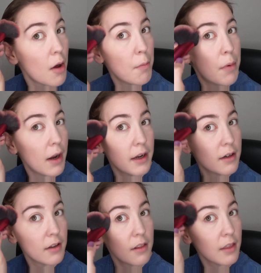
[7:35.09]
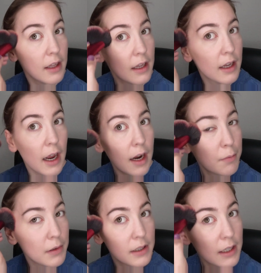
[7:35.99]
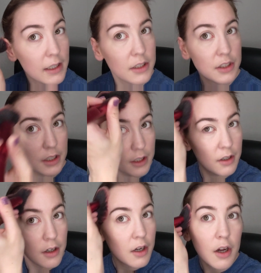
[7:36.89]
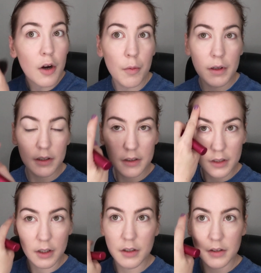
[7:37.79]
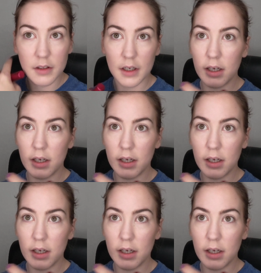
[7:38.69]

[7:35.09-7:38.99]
but the application will all